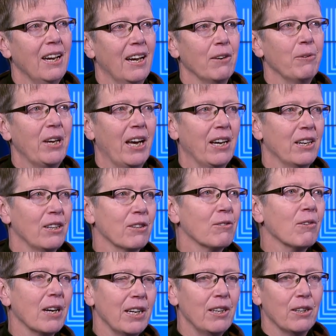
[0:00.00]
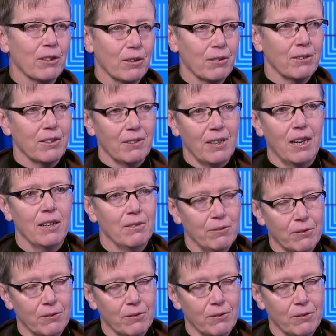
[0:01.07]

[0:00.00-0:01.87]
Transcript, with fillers: and we had a greater uh,